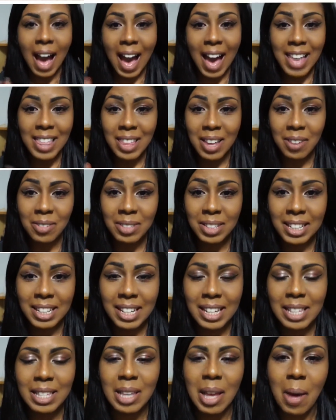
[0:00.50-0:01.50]
Hi
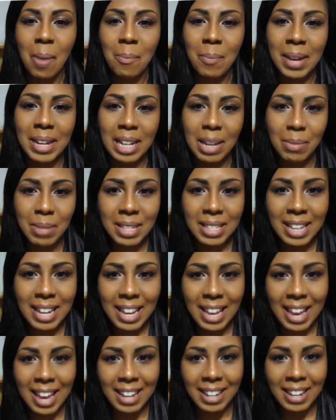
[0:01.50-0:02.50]
lovelies, my name is
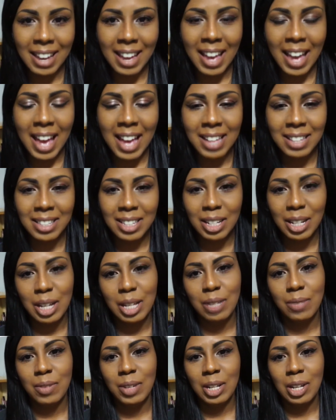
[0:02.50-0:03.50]
Diana and
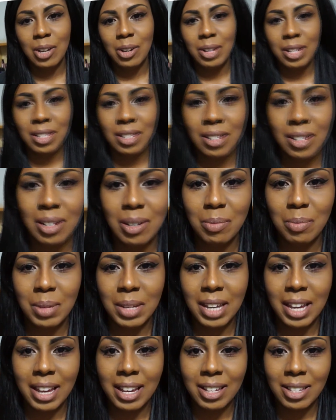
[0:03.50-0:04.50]
today's video is going to
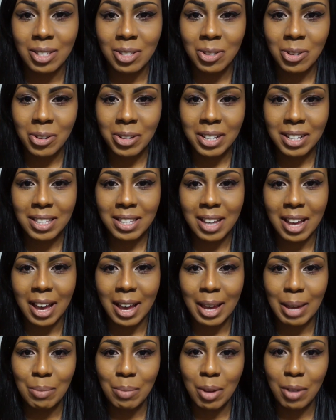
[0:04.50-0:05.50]
be a story
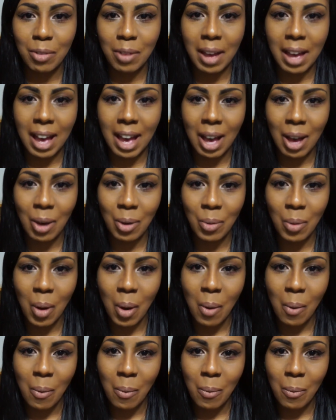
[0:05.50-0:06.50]
time of
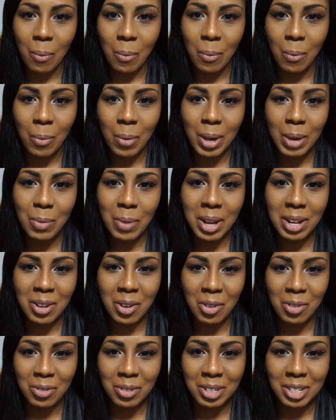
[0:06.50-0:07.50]
how we went
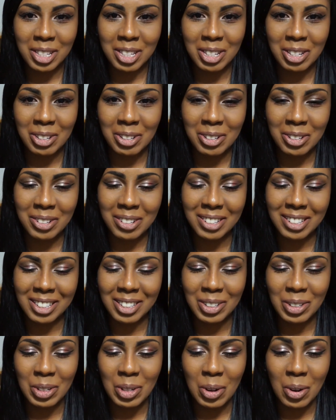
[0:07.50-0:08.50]
over to
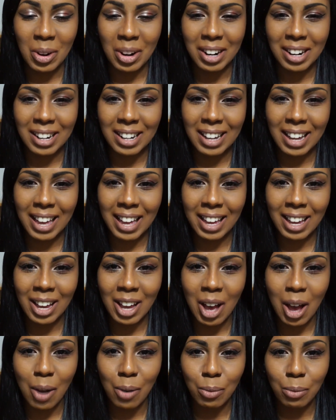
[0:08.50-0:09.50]
New York and
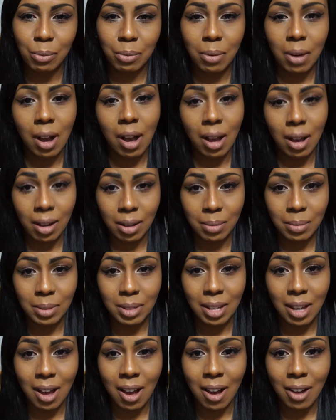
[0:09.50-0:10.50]
got
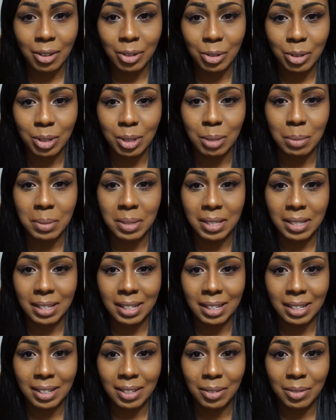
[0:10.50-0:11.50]
robbed on Christmas
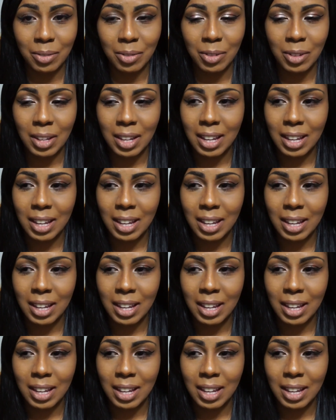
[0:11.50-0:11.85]
Eve.